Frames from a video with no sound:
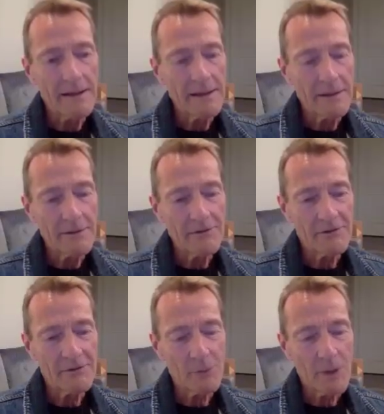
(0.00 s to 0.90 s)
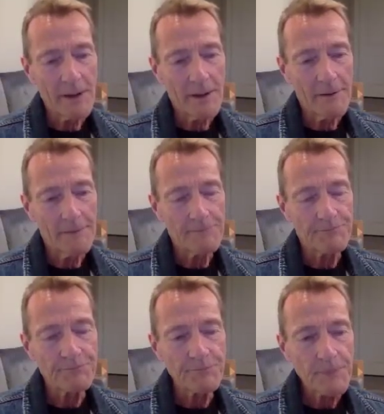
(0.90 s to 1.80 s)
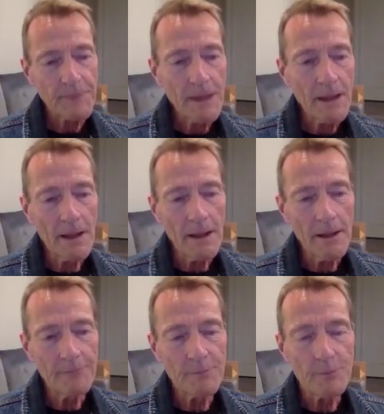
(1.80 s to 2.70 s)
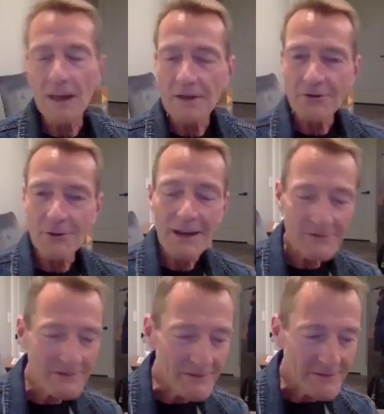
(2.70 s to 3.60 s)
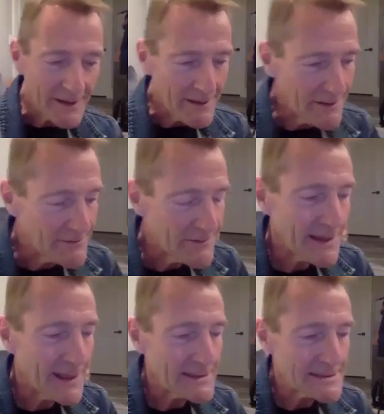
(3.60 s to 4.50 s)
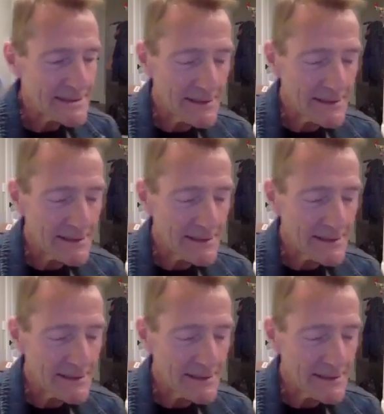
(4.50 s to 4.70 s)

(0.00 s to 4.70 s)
and this is where what Andrew hasn't said is that